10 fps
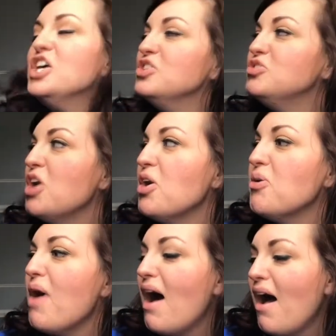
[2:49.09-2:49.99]

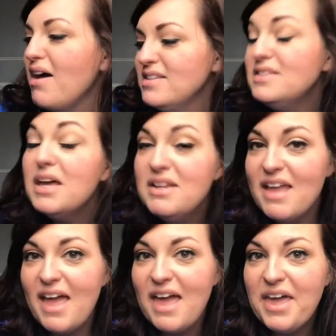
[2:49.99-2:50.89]
So, uh,
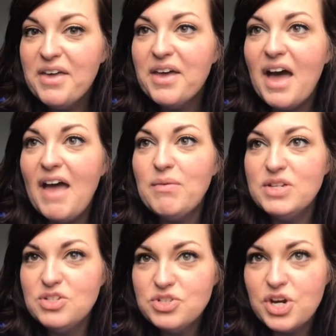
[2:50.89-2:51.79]
Sunday I
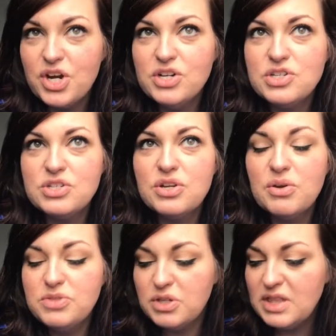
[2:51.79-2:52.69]
went to church,
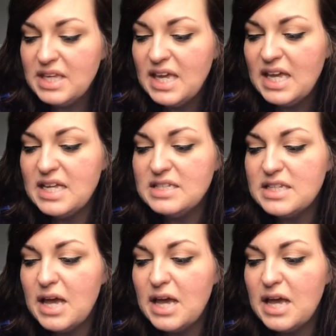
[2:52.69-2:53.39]
took the kids.